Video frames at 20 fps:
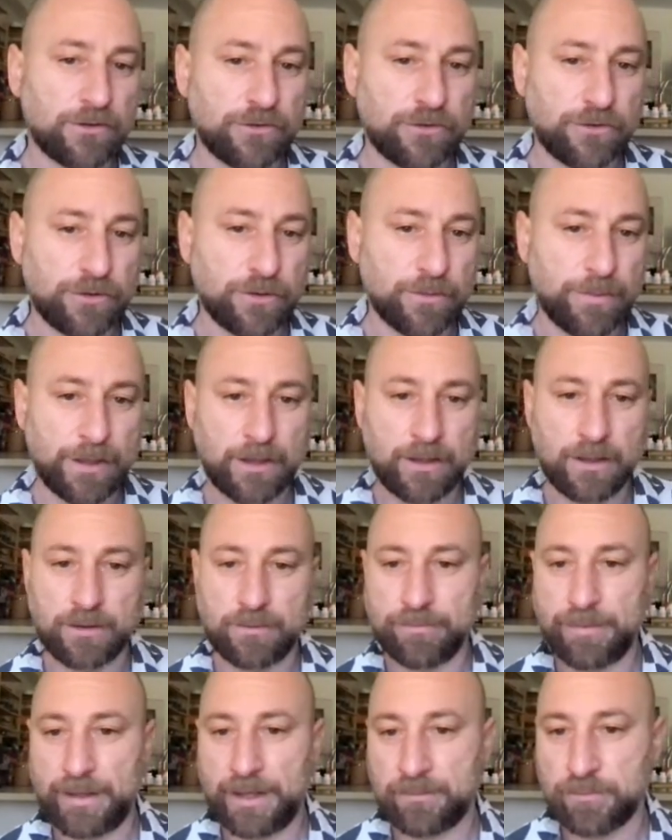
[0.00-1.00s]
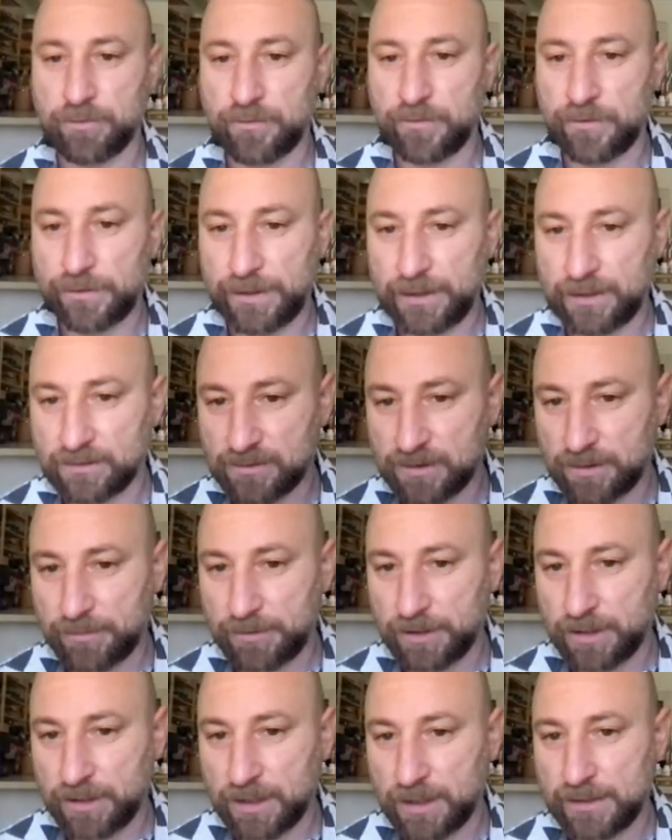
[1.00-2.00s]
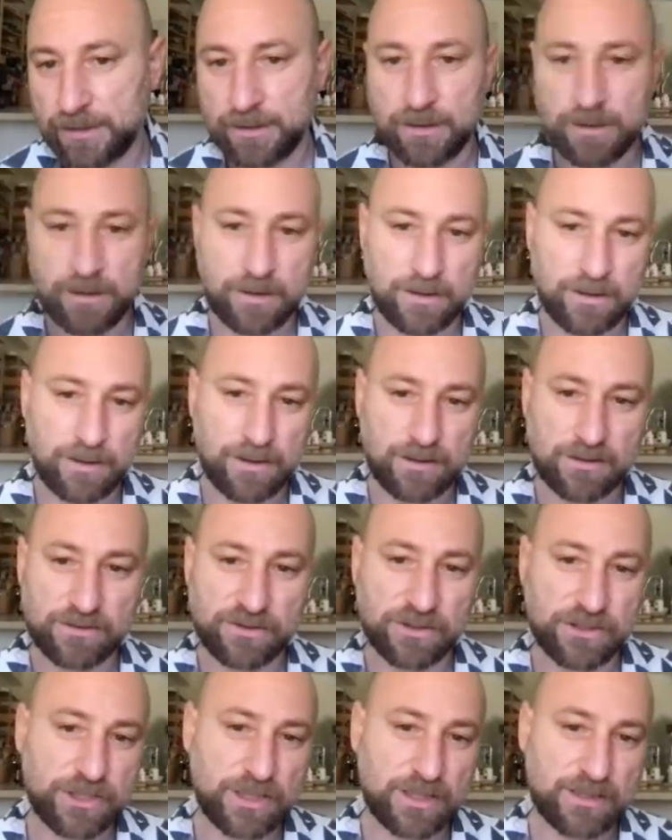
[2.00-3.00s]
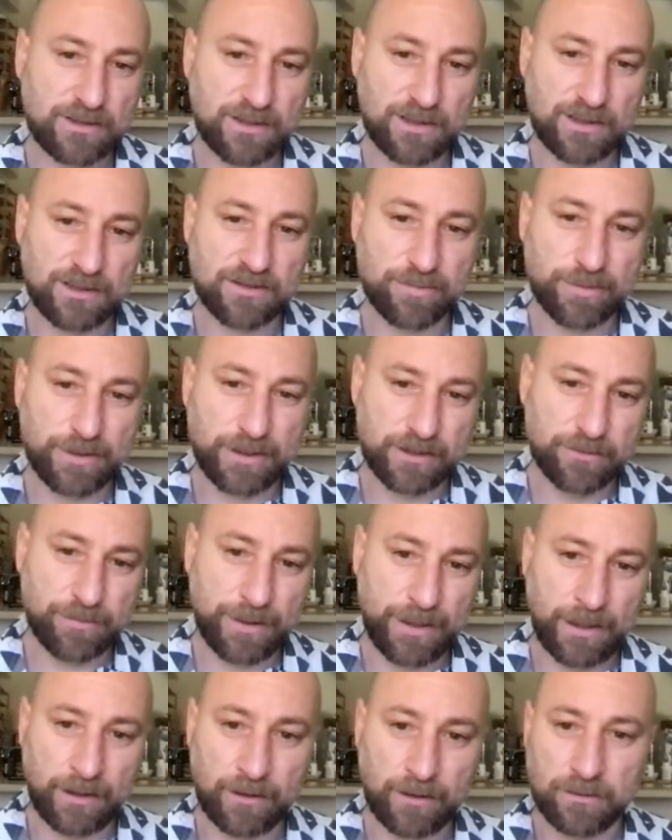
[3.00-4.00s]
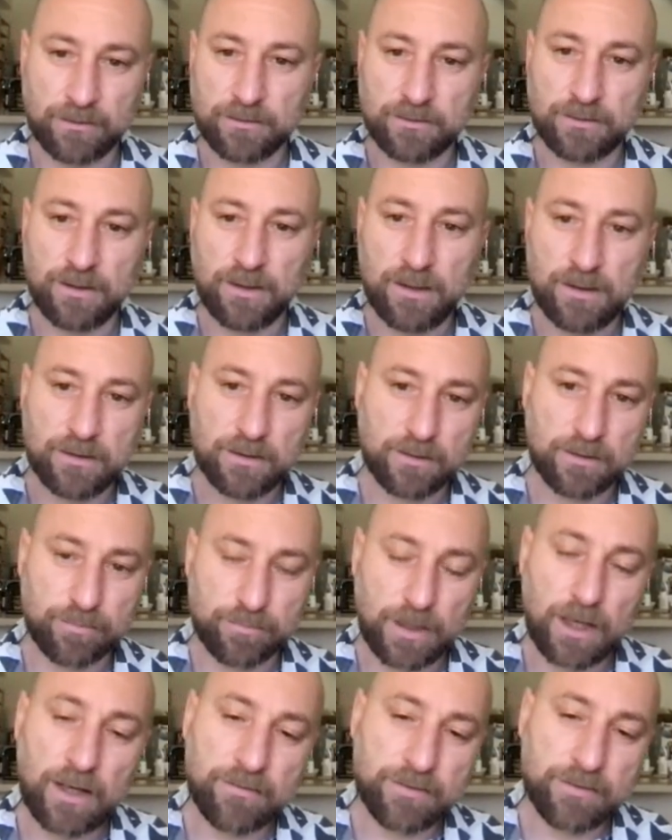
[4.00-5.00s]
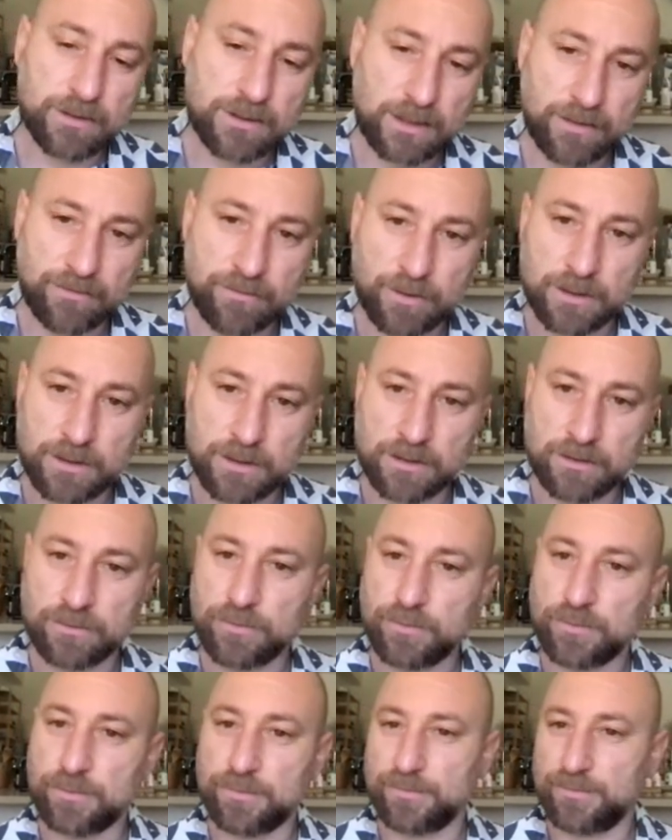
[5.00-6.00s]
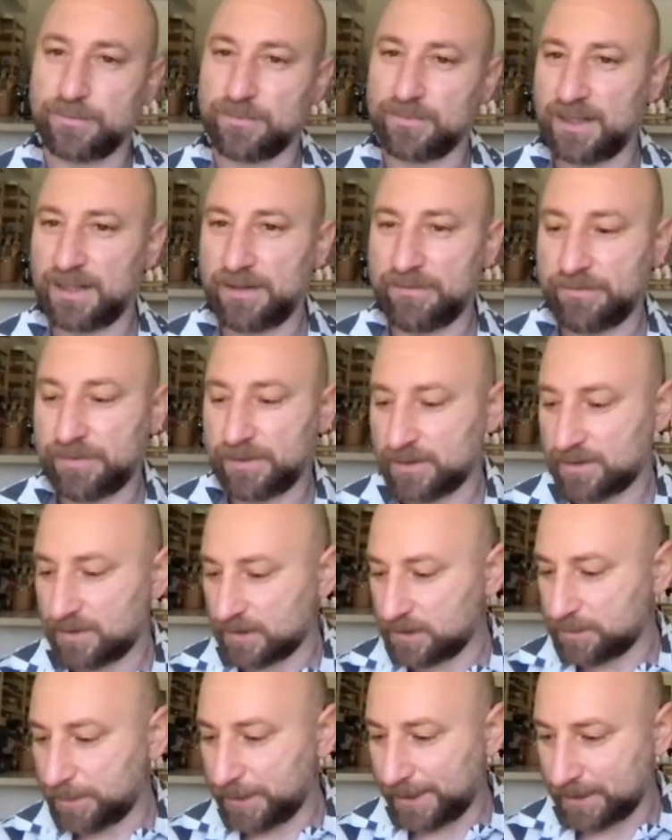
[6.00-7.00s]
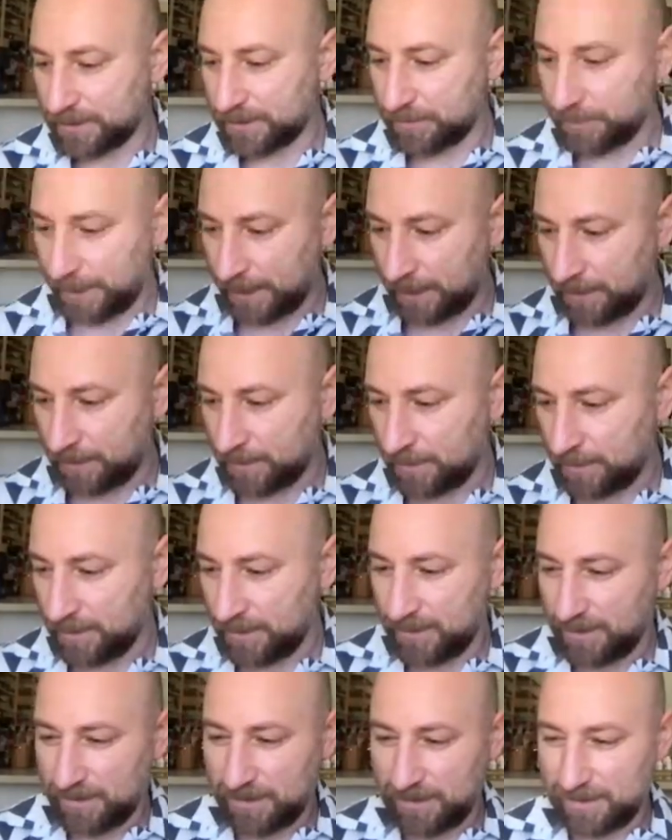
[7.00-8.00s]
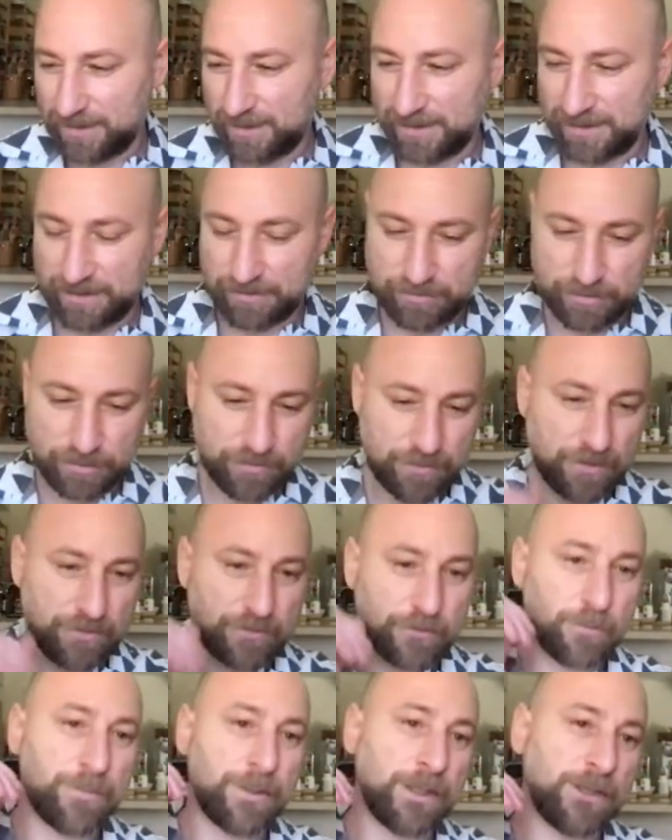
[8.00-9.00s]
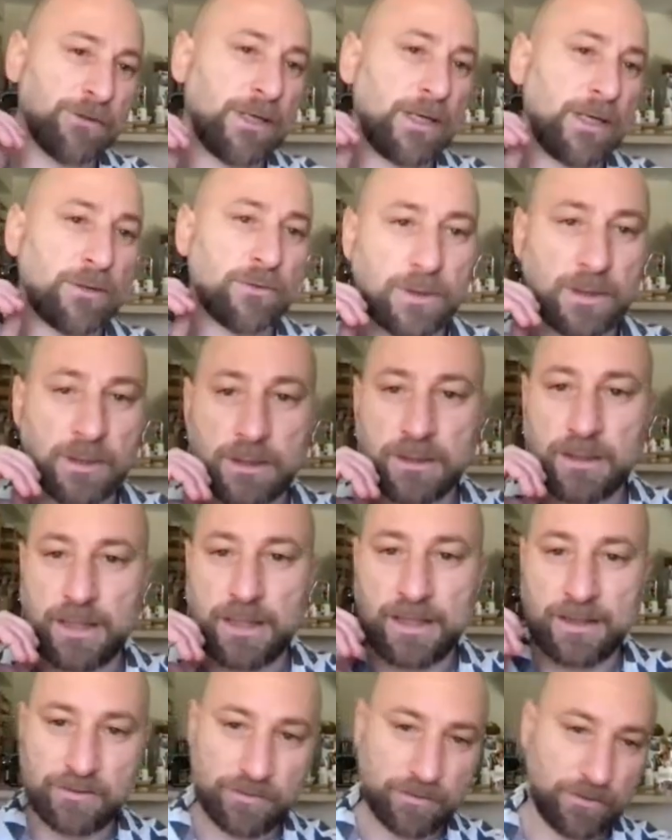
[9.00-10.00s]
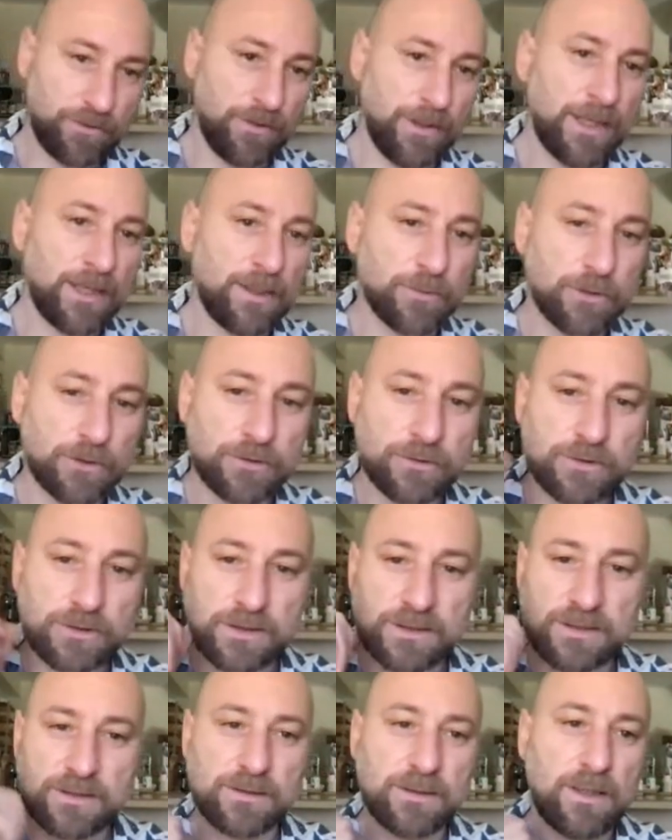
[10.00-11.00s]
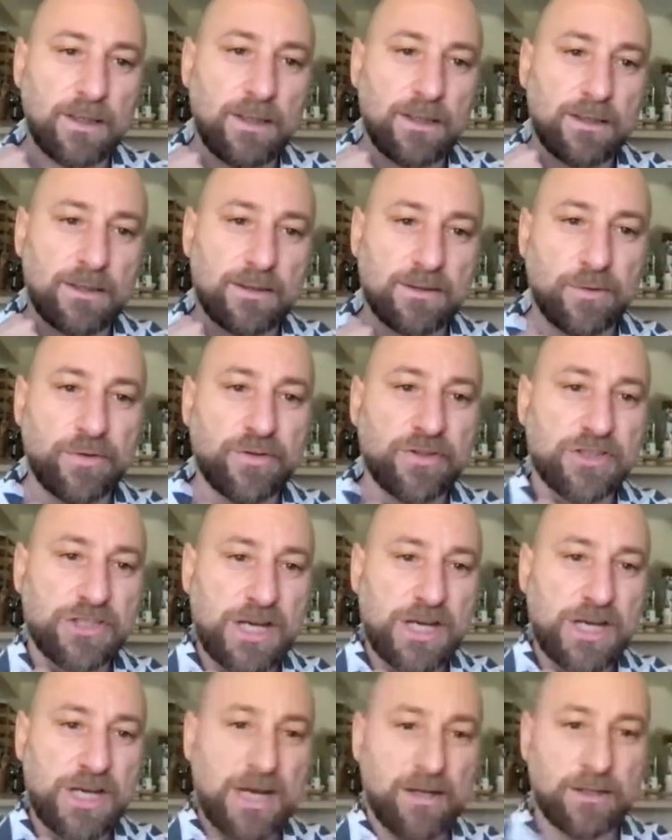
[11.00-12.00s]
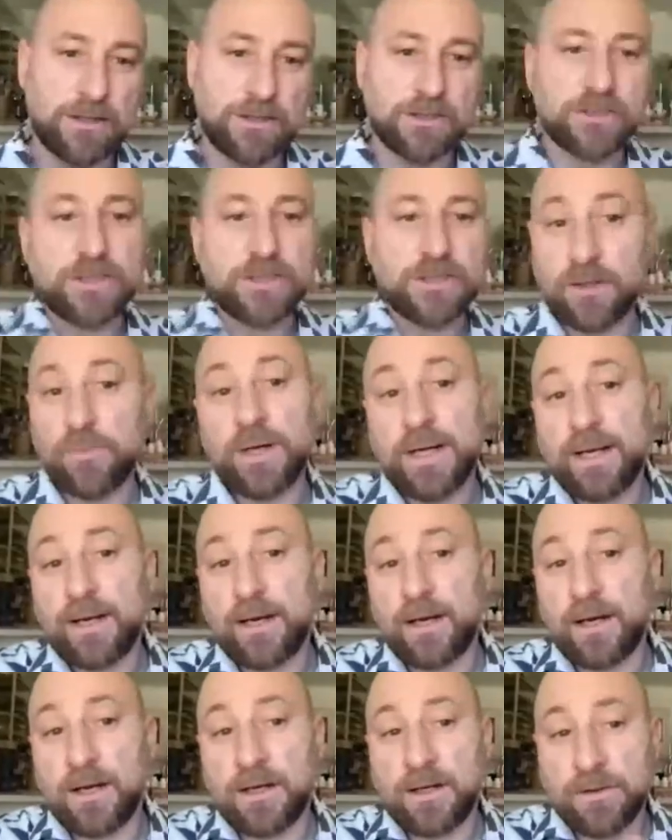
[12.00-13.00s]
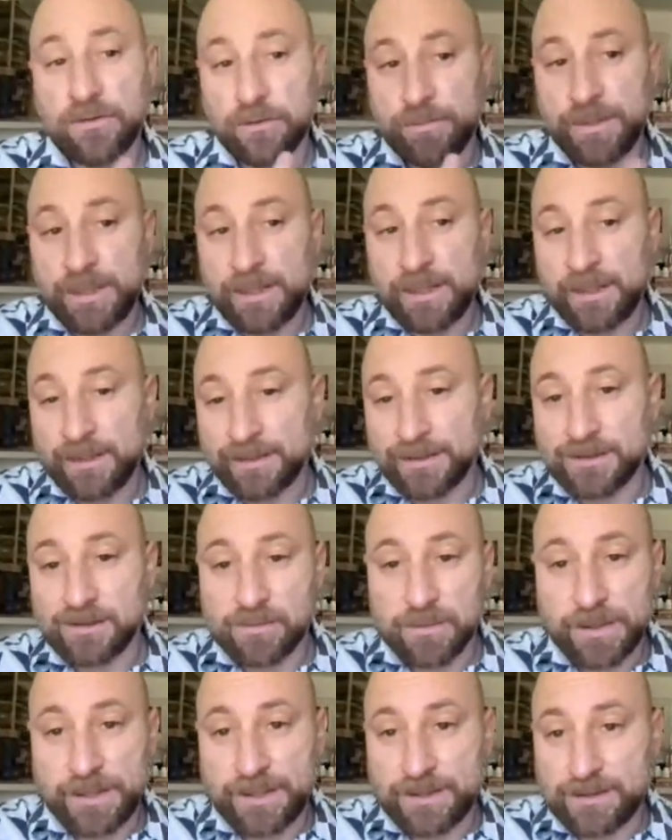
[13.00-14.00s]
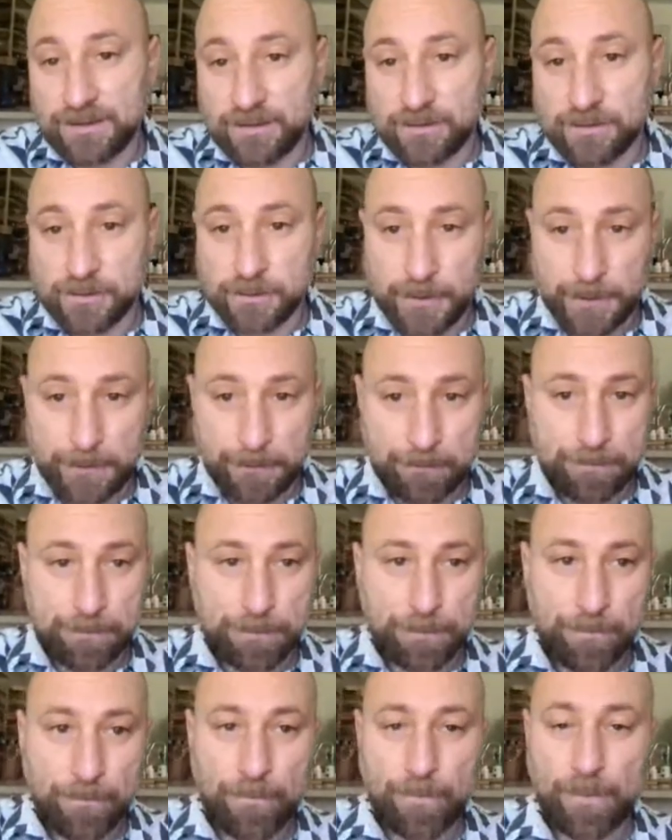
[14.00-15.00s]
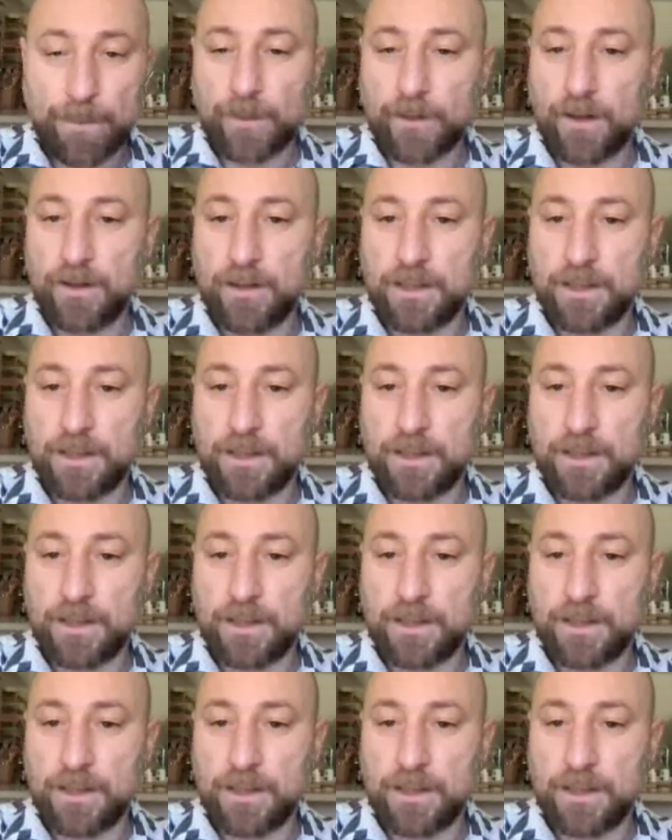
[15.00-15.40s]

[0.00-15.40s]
in response to apparent pain-provoking stimuli, suggests they experience pain. Obviously, everyone knows that infants experience pain. If you've ever been around one, as do animals, it's always a challenge to know what another being experiences, right?